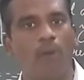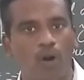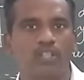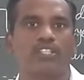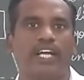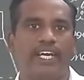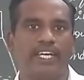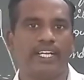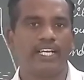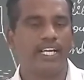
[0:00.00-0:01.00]

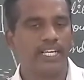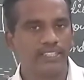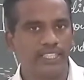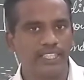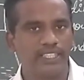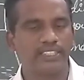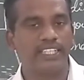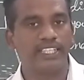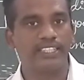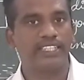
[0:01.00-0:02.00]
oxide. That is,
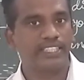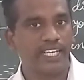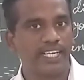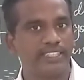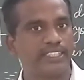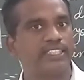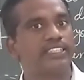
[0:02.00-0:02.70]
there is a change in the